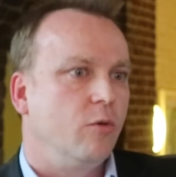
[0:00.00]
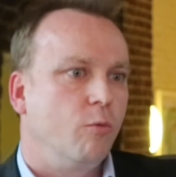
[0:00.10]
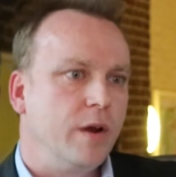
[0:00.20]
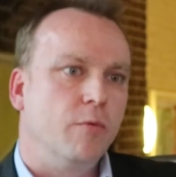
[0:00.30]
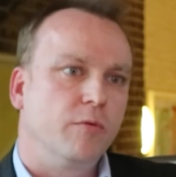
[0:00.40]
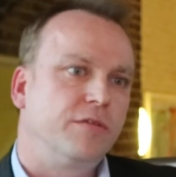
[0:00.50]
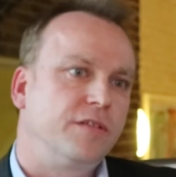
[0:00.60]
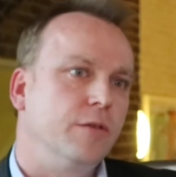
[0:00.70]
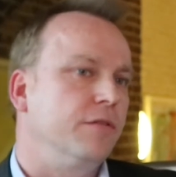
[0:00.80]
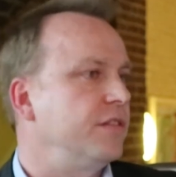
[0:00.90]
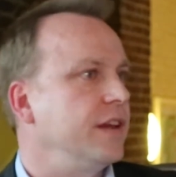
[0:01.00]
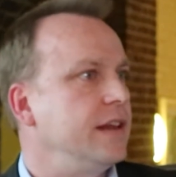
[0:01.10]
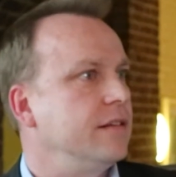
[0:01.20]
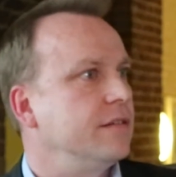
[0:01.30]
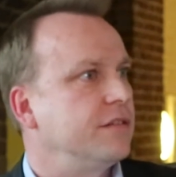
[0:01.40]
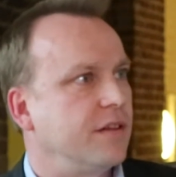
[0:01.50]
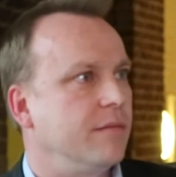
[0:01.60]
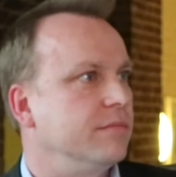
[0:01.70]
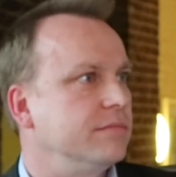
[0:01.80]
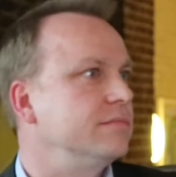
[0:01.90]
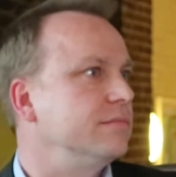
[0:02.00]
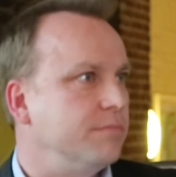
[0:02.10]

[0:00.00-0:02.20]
we will still see some